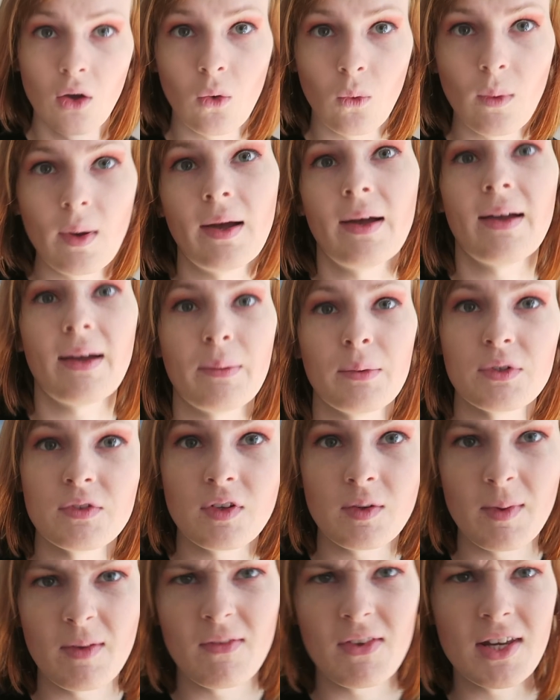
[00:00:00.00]
where I was
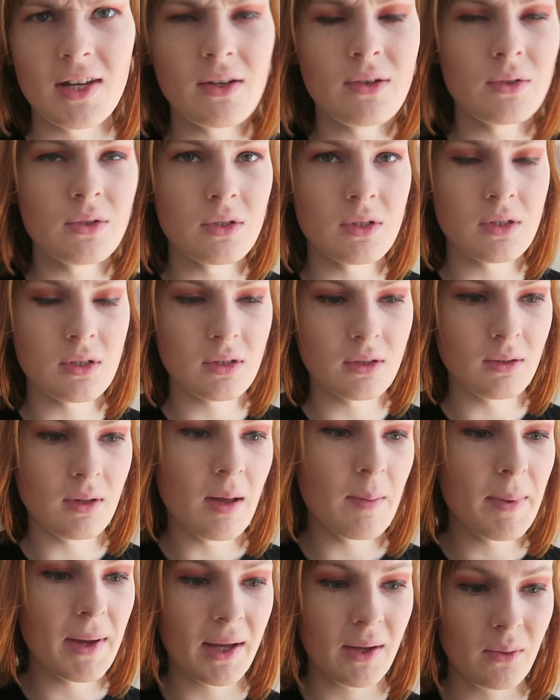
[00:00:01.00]
filming videos
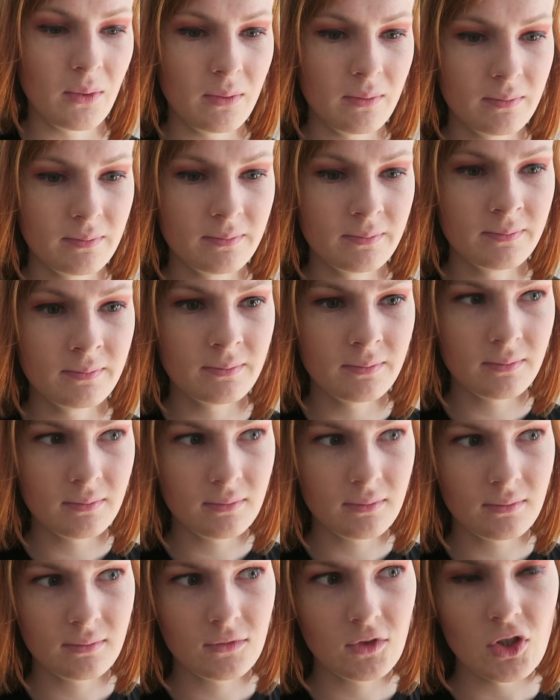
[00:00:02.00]
about
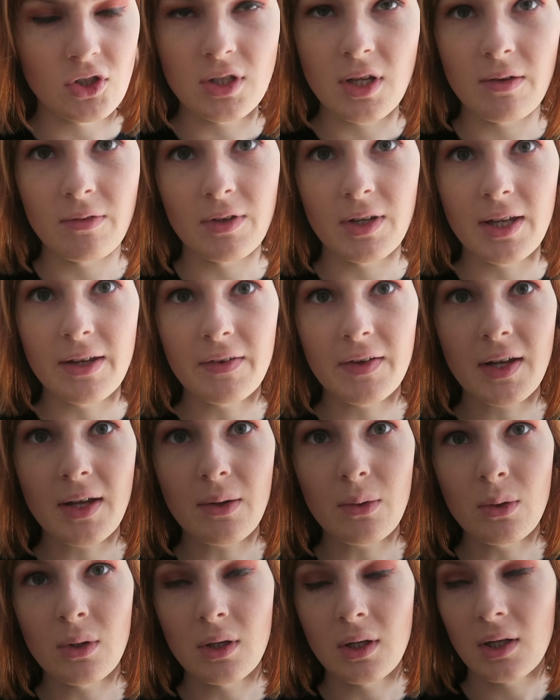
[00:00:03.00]
just over a year
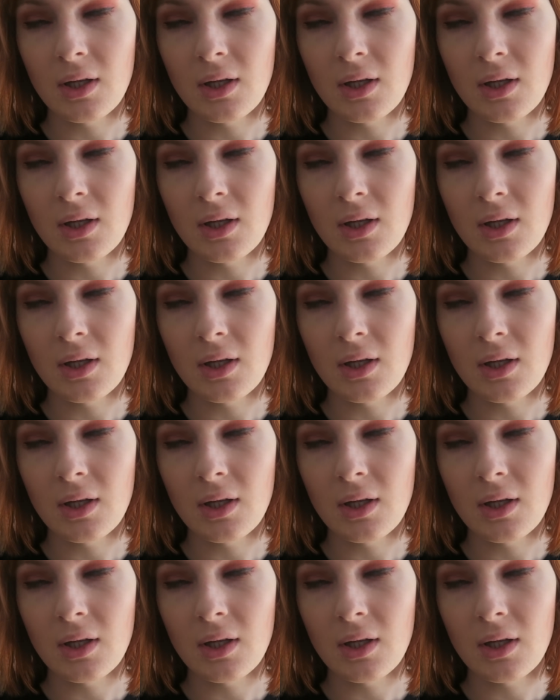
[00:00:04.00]
ago.